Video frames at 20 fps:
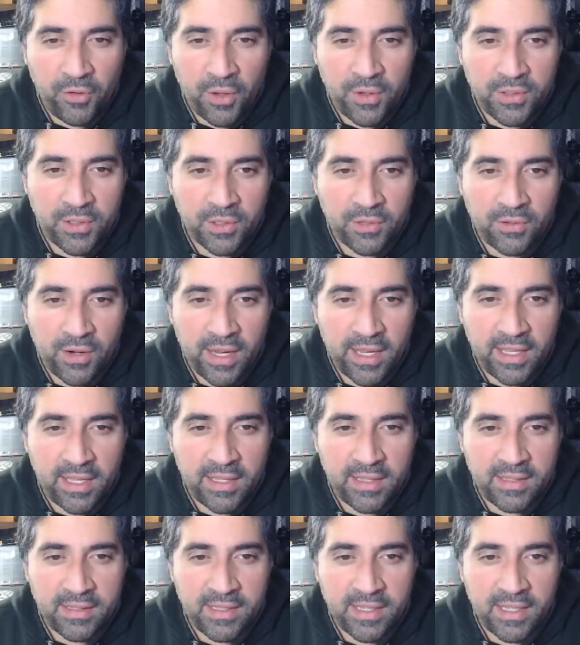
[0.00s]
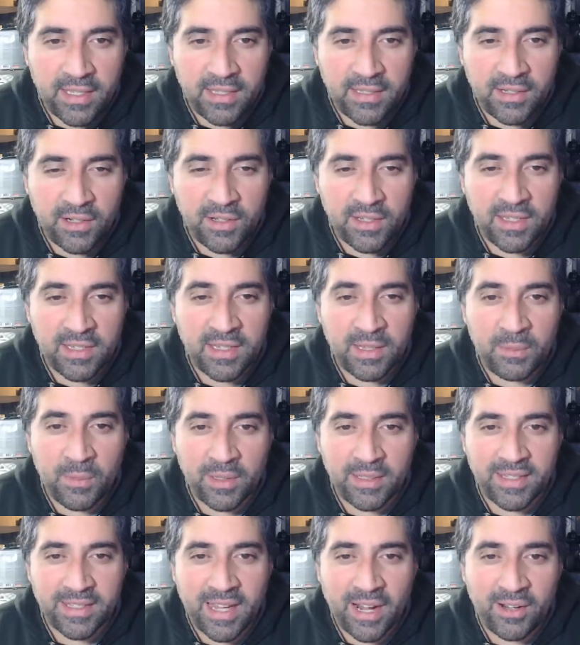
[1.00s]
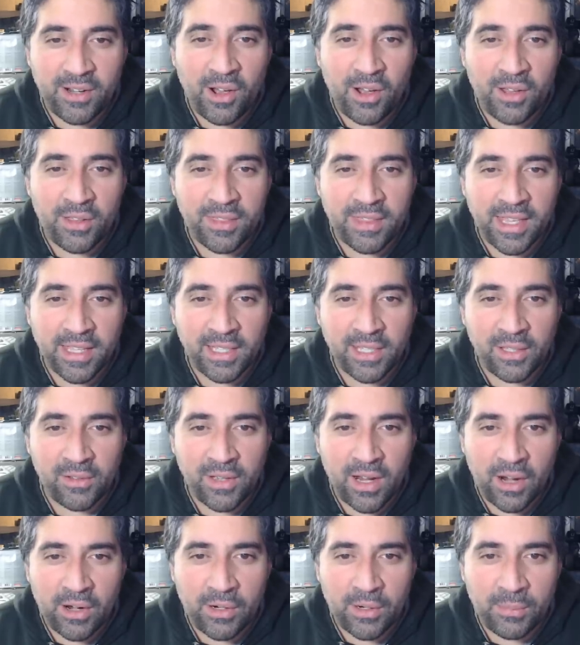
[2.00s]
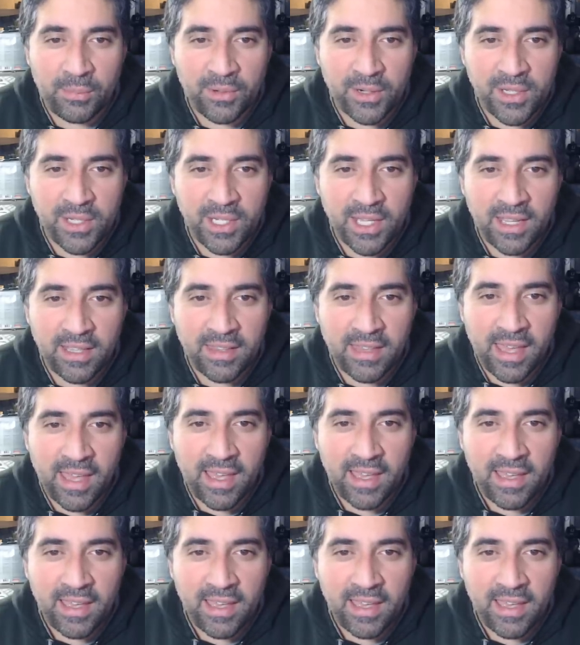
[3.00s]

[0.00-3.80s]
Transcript: are great, Z. Seriously, see, mine is Karen. Oh, thank you, Karen. Appreciate that.